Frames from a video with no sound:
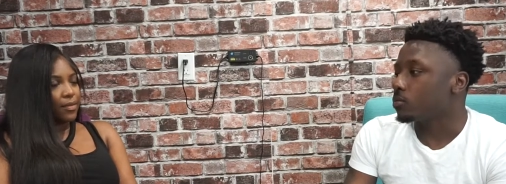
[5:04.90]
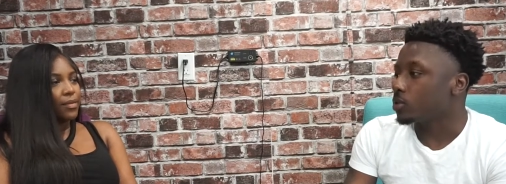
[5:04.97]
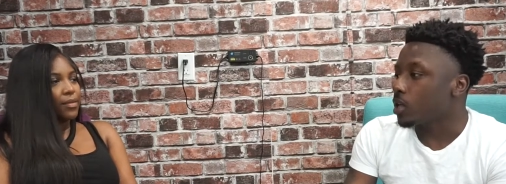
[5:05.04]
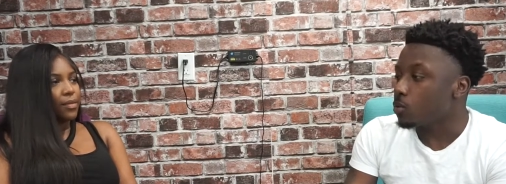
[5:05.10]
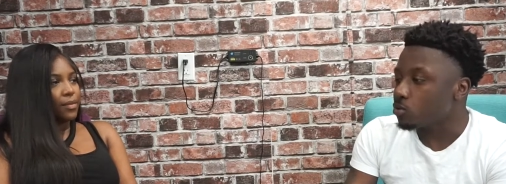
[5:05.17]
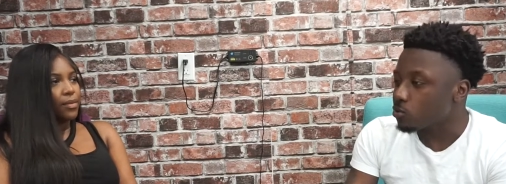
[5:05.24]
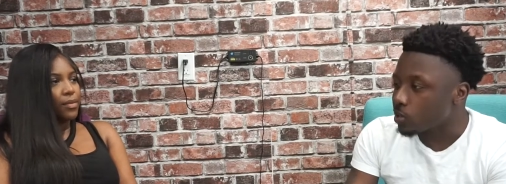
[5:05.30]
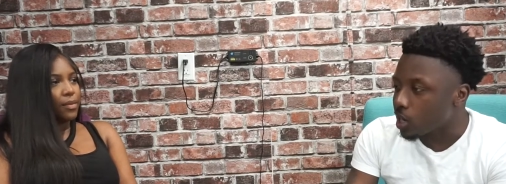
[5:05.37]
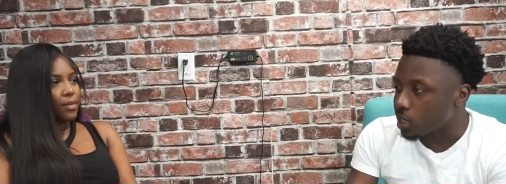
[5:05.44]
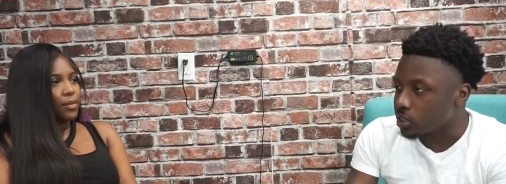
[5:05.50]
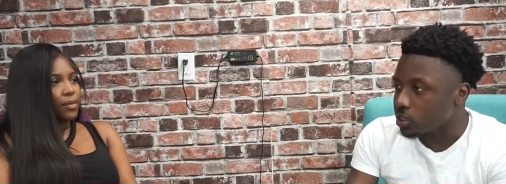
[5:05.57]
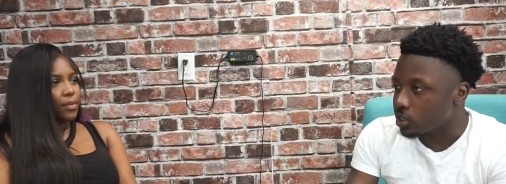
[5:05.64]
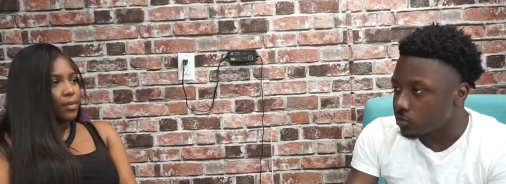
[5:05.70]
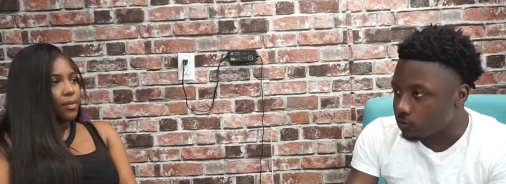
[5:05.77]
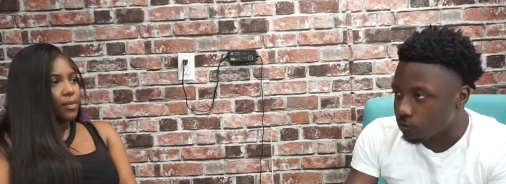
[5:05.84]
Speaker 1: That was when I
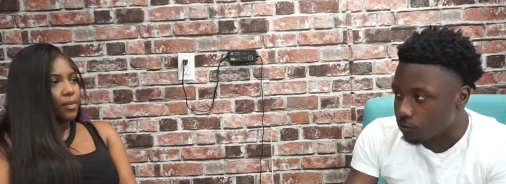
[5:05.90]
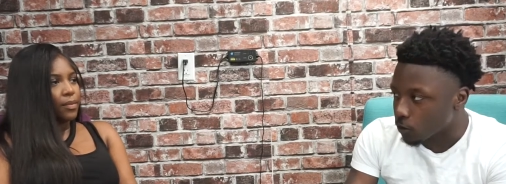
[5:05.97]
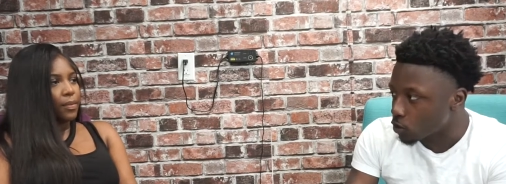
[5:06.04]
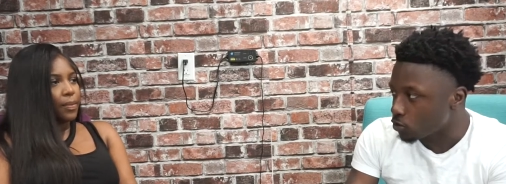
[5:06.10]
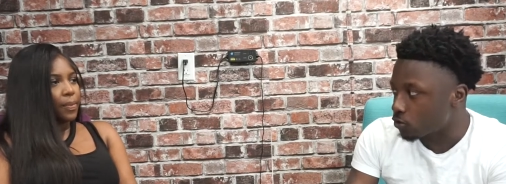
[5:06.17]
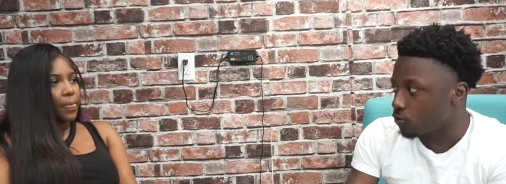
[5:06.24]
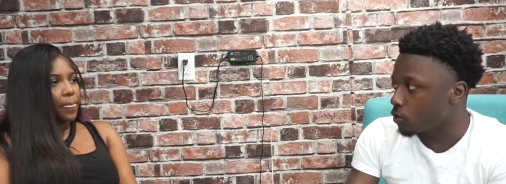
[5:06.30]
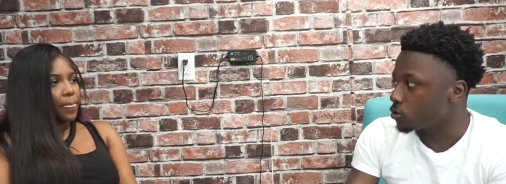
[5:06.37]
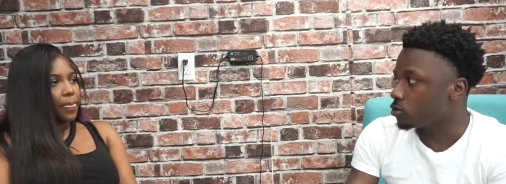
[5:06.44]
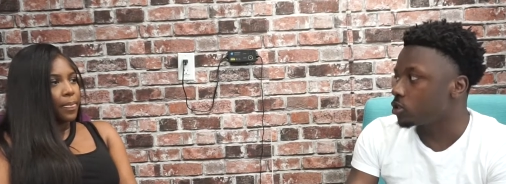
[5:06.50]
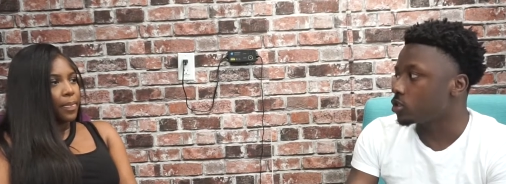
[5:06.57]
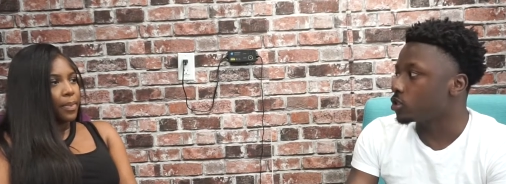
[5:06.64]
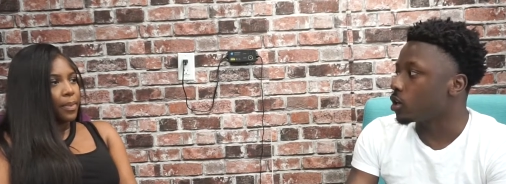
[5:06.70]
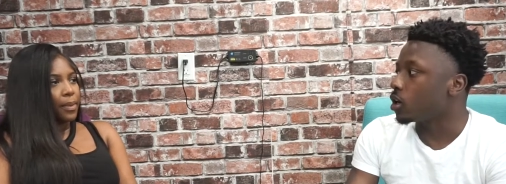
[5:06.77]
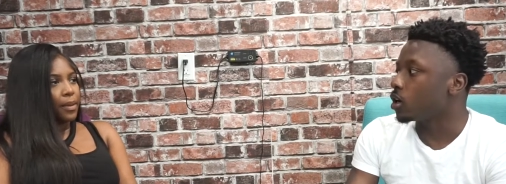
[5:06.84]
first first
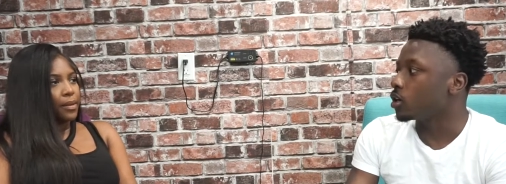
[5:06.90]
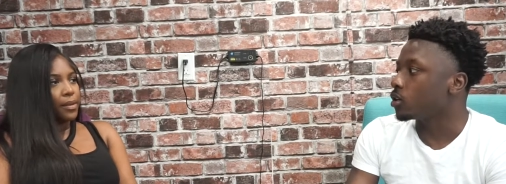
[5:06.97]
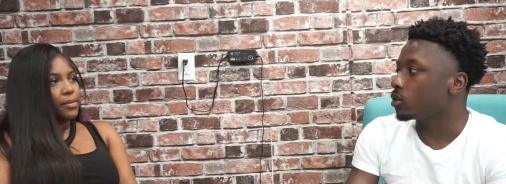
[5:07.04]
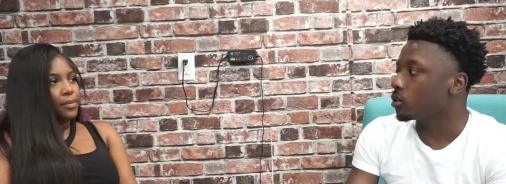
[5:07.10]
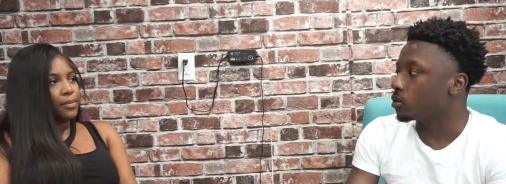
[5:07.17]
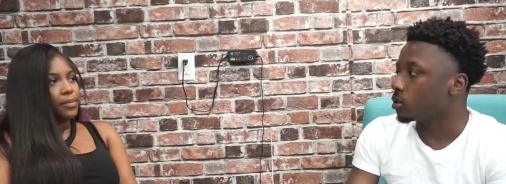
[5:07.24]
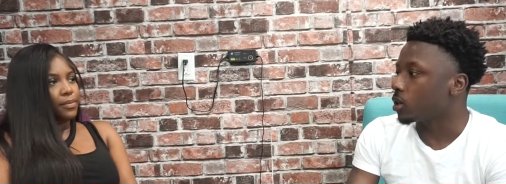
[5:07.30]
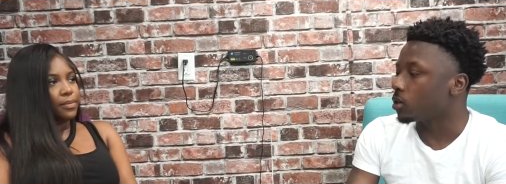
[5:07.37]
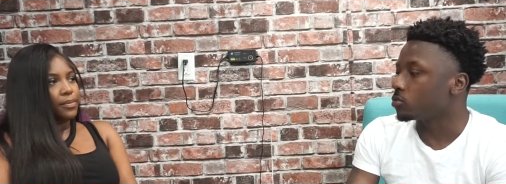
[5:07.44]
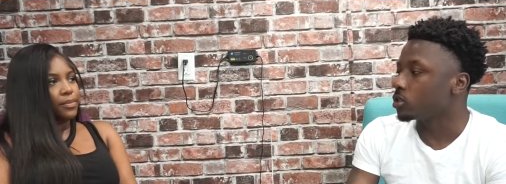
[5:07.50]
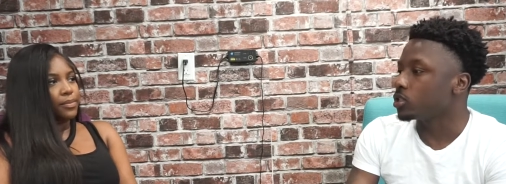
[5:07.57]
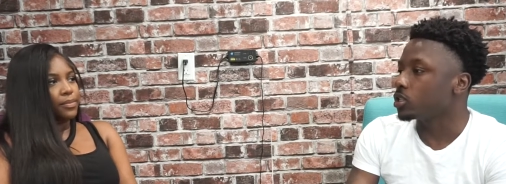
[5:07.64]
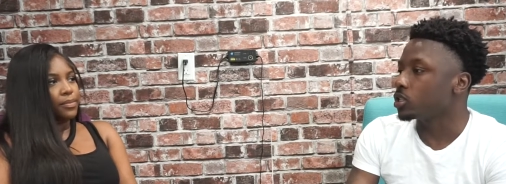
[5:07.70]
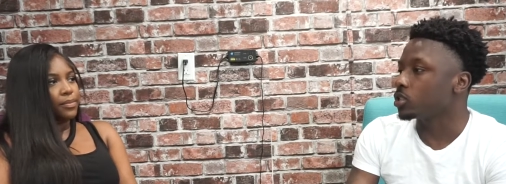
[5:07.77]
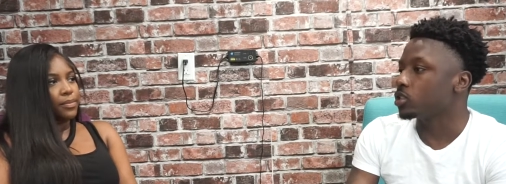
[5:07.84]
started. Mm-hmm. I was
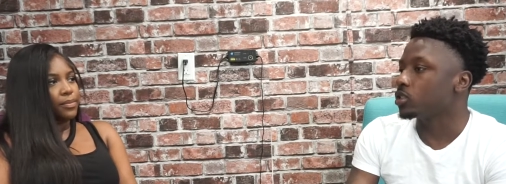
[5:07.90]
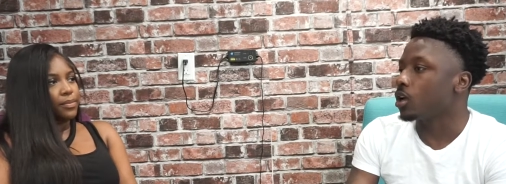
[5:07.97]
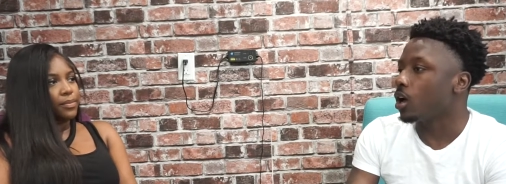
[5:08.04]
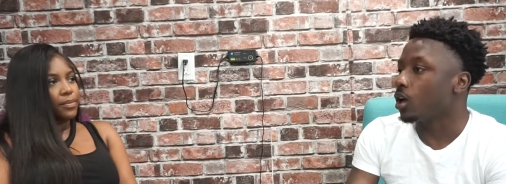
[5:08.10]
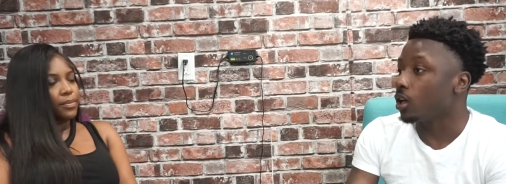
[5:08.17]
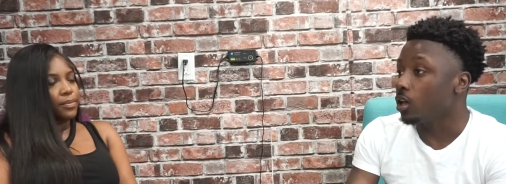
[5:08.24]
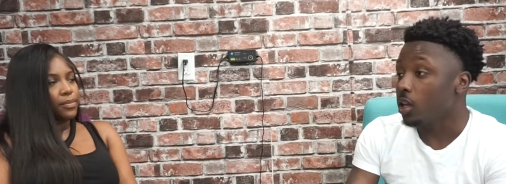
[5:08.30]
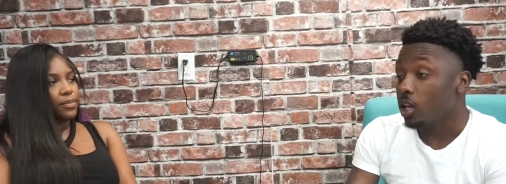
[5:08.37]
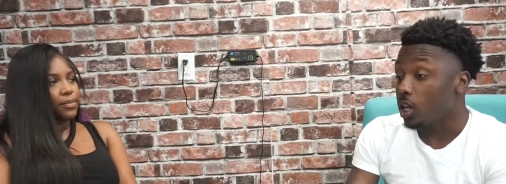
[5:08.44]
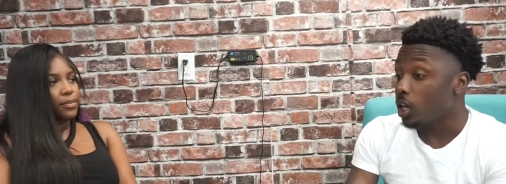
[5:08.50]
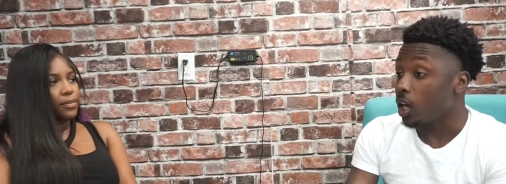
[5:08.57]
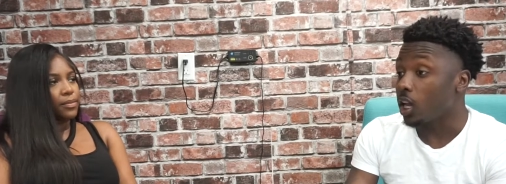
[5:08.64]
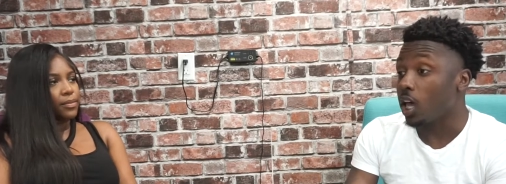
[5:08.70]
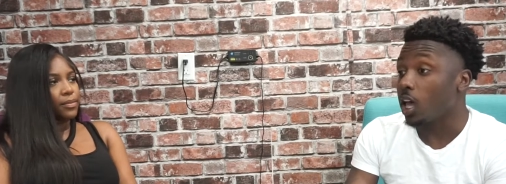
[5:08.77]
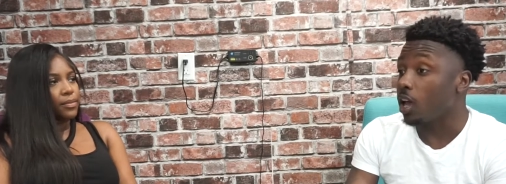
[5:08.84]
just starting,
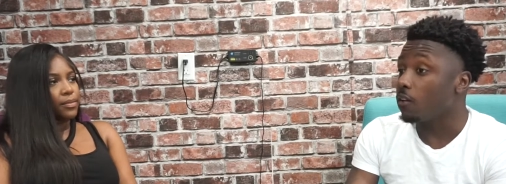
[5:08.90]
and I ain't